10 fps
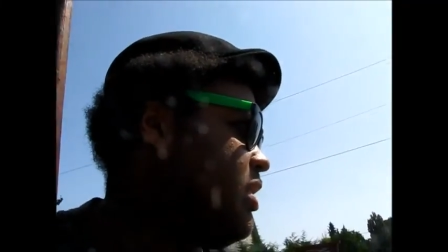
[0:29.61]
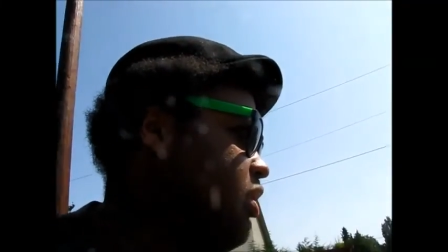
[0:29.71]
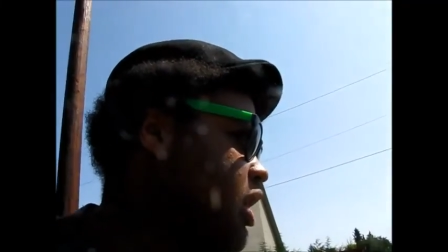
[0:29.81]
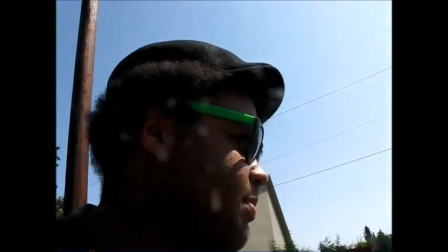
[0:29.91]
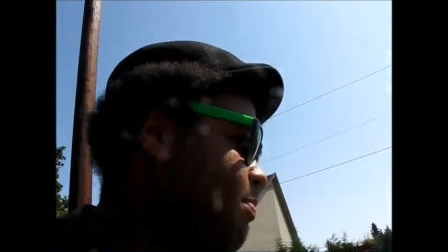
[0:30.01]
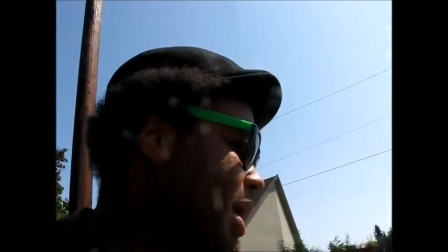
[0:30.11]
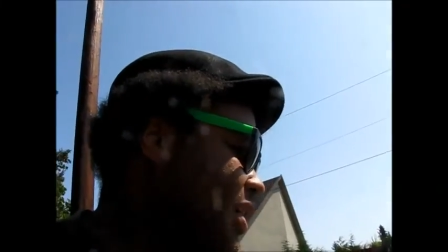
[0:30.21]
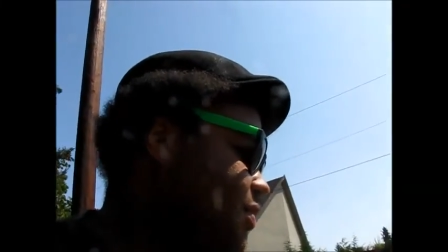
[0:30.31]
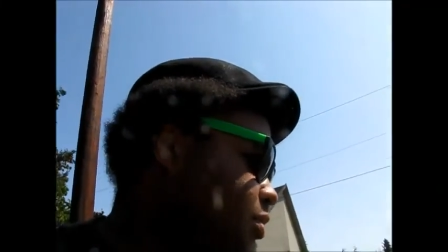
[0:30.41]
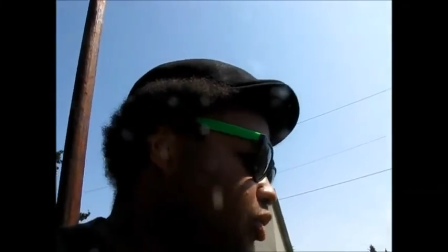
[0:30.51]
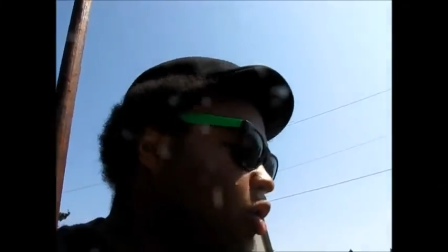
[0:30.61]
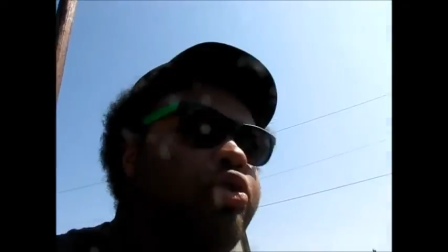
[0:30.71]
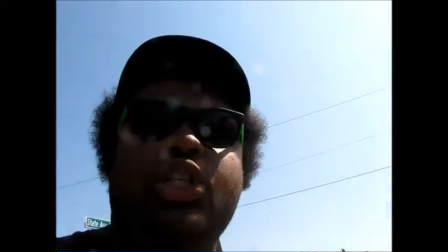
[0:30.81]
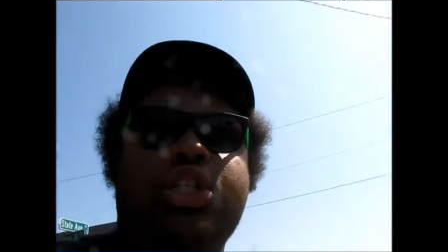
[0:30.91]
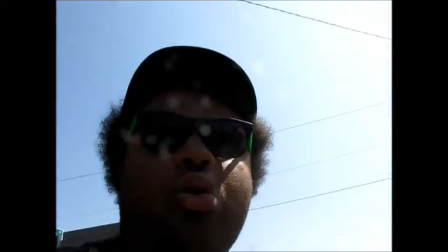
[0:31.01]
They're coming back from the
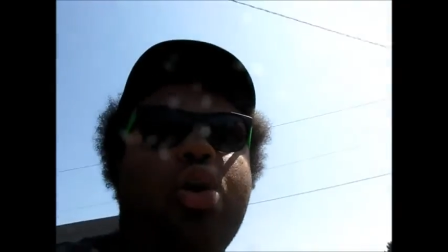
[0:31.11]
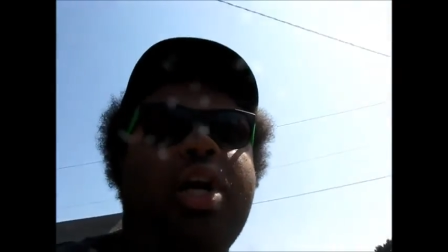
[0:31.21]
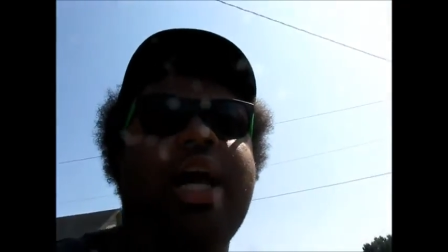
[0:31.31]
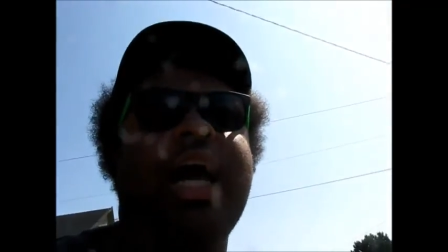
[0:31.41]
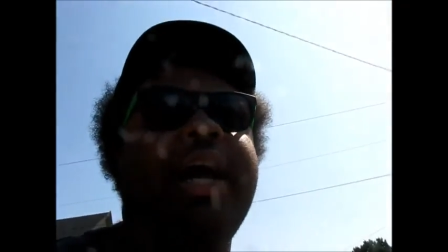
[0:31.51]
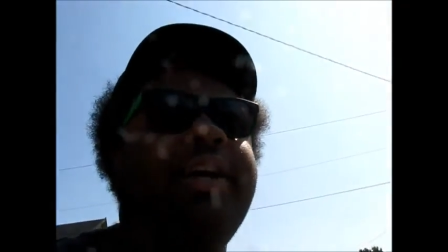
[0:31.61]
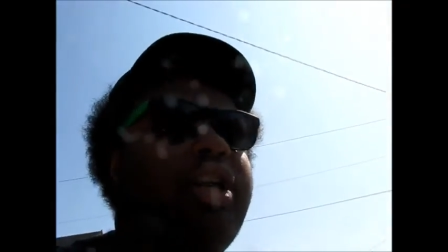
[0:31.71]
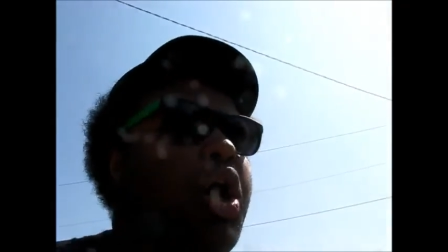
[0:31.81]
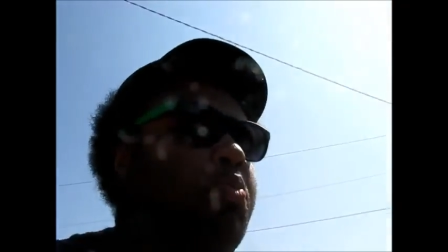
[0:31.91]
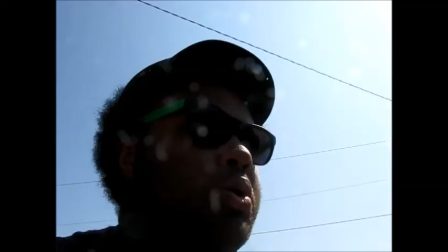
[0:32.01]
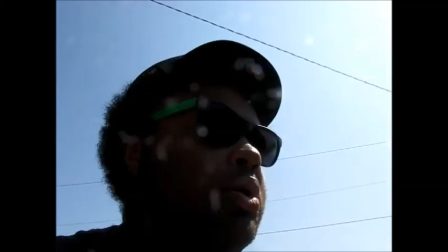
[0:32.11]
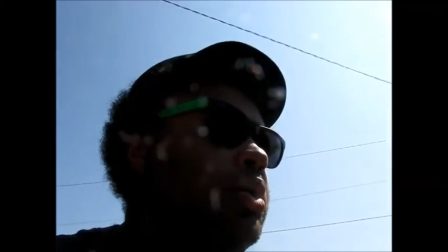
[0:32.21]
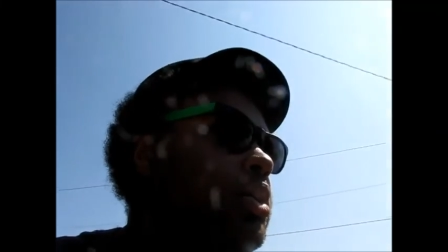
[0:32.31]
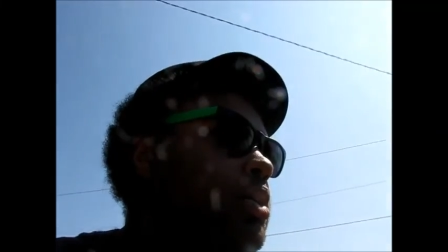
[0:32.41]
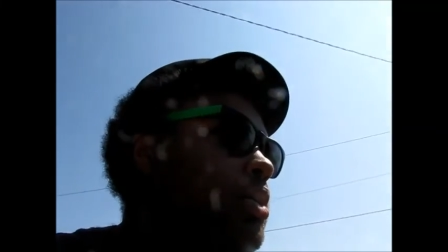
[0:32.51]
grocery store, and
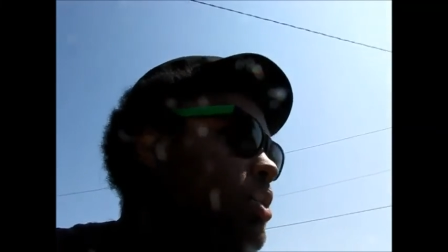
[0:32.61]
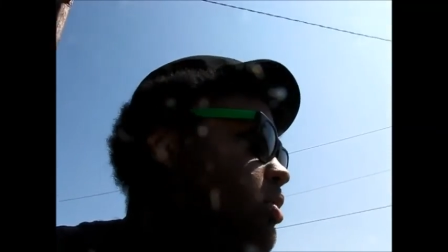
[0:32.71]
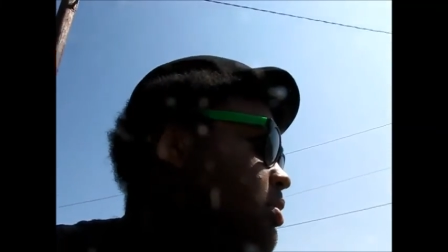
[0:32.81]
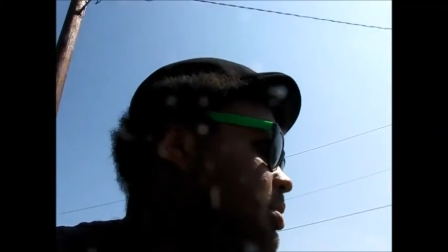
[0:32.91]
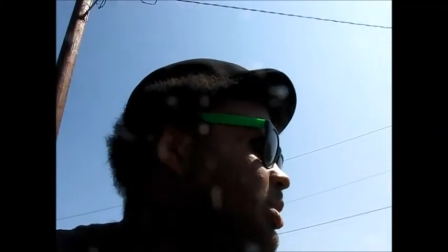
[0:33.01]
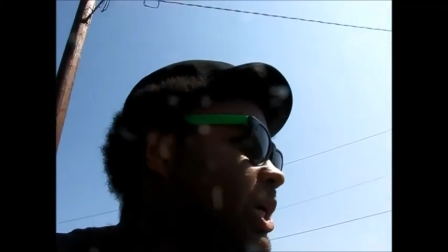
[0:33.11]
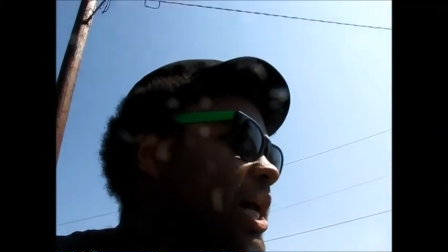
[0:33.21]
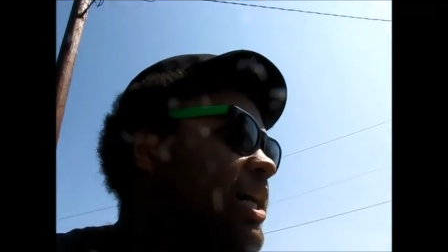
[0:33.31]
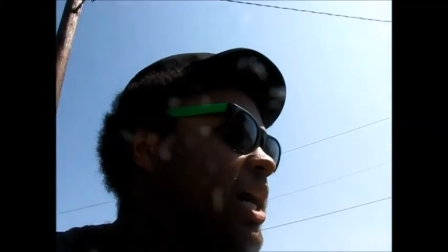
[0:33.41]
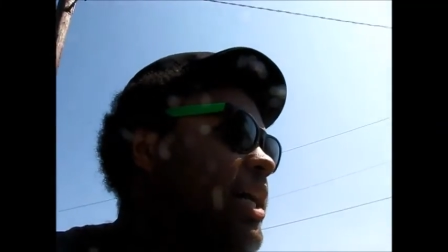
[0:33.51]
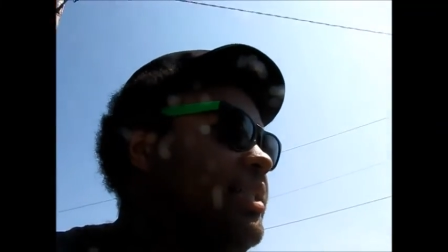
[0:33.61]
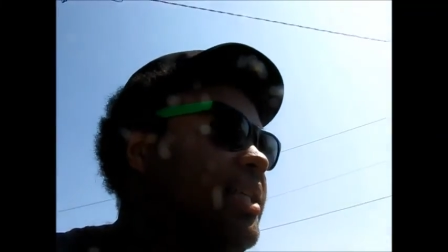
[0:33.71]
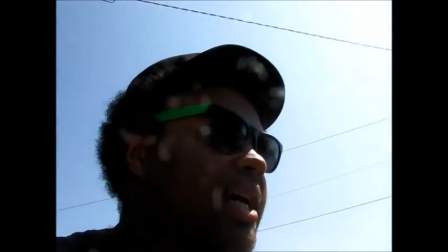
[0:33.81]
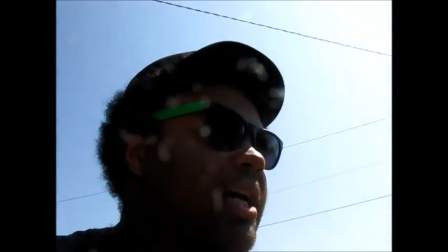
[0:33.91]
yeah, guys.